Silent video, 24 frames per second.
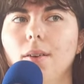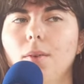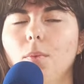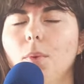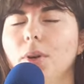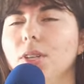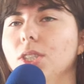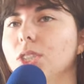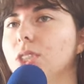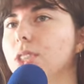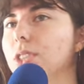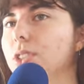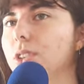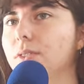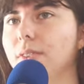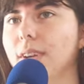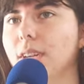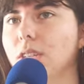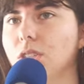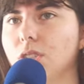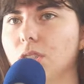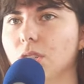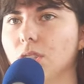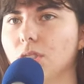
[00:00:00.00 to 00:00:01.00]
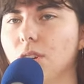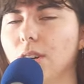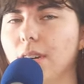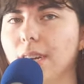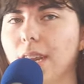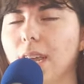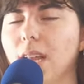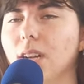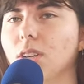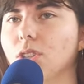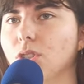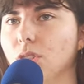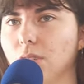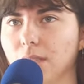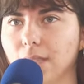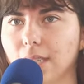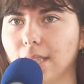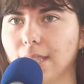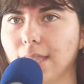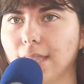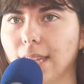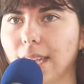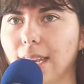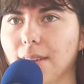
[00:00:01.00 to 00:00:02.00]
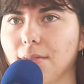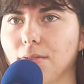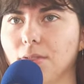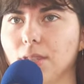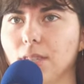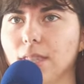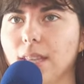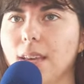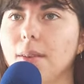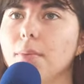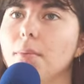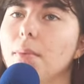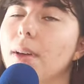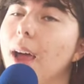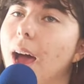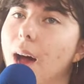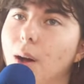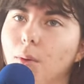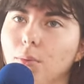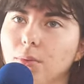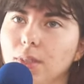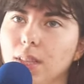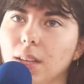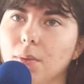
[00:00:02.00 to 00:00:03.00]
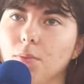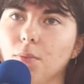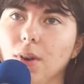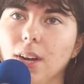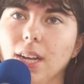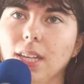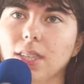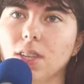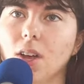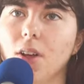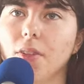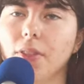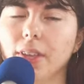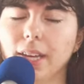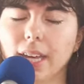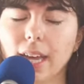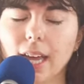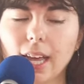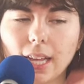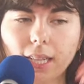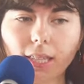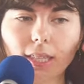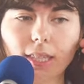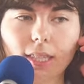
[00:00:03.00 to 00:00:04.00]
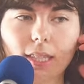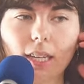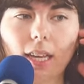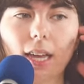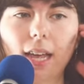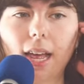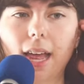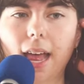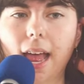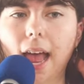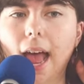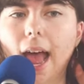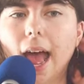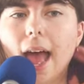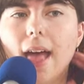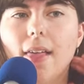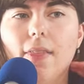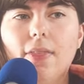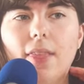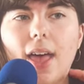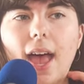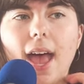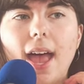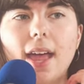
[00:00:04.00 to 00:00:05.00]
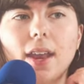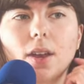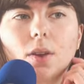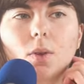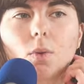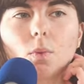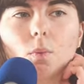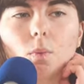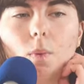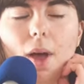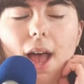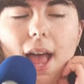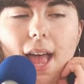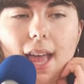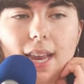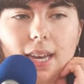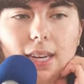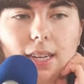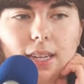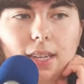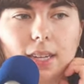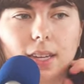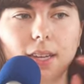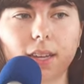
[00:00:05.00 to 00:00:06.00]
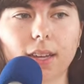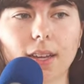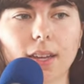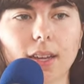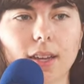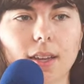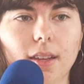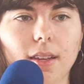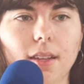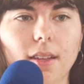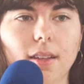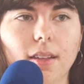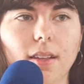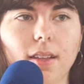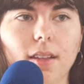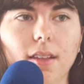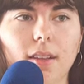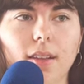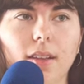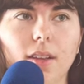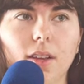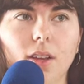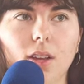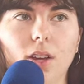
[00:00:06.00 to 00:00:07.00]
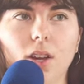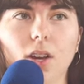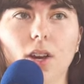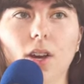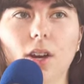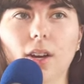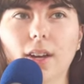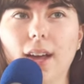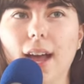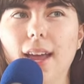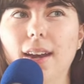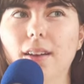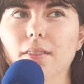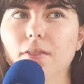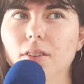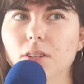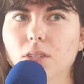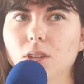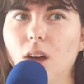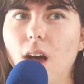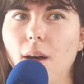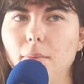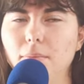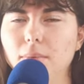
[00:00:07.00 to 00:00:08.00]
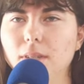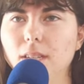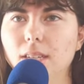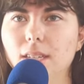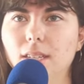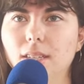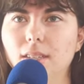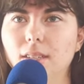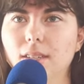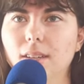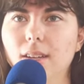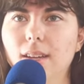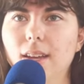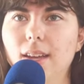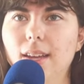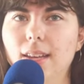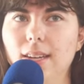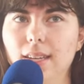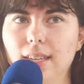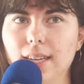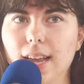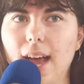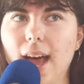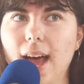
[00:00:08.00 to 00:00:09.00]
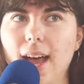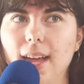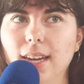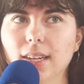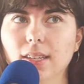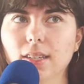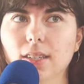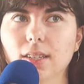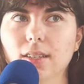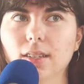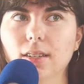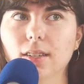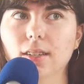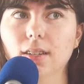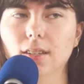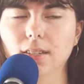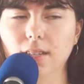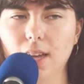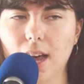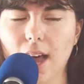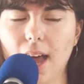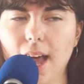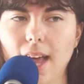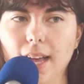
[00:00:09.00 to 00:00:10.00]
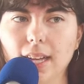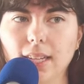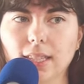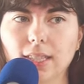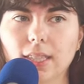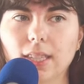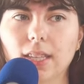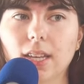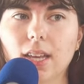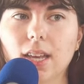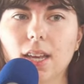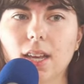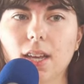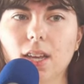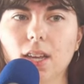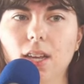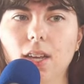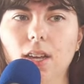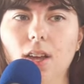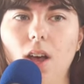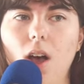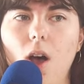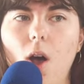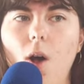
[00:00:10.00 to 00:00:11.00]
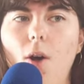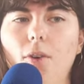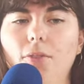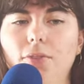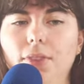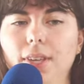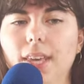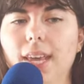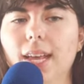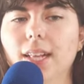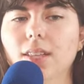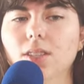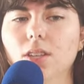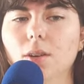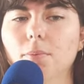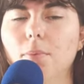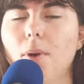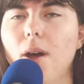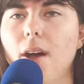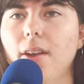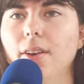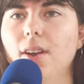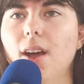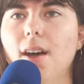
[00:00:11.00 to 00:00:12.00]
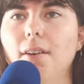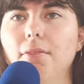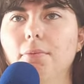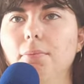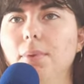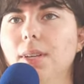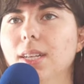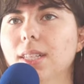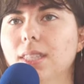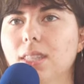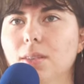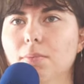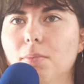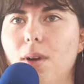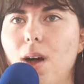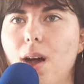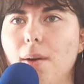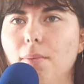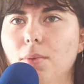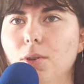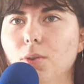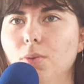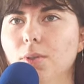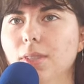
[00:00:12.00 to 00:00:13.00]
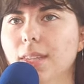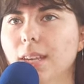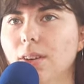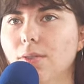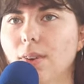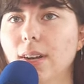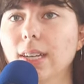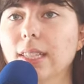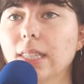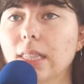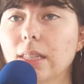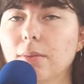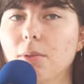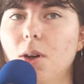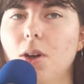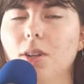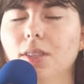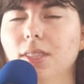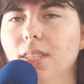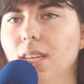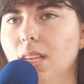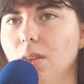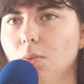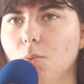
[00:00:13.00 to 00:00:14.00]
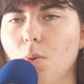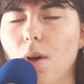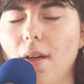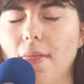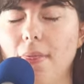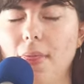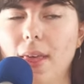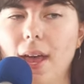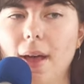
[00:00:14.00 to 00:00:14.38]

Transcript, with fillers: once she reached a certain age, just a slave to them, helped them raise all the kids. And then when her kind of adopted dad dies, all of the kids are pawned off because the mom who was like raising them all didn't want